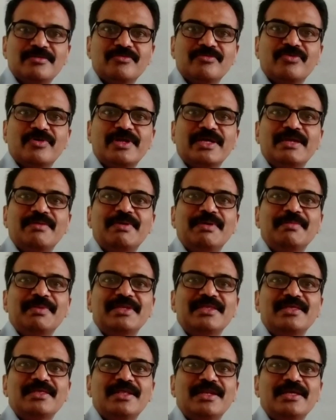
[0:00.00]
For a given
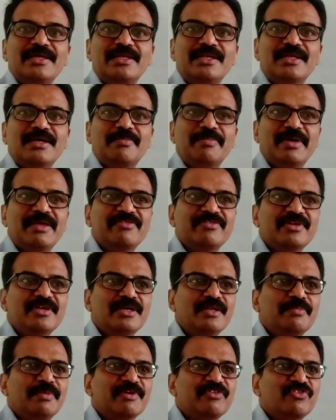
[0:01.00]
material, heat capacity
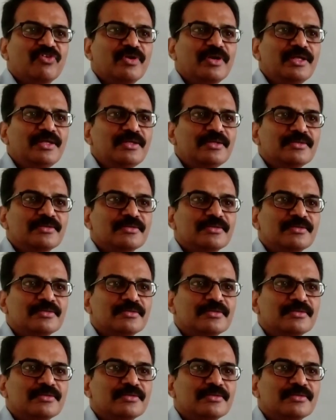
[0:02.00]
depends on a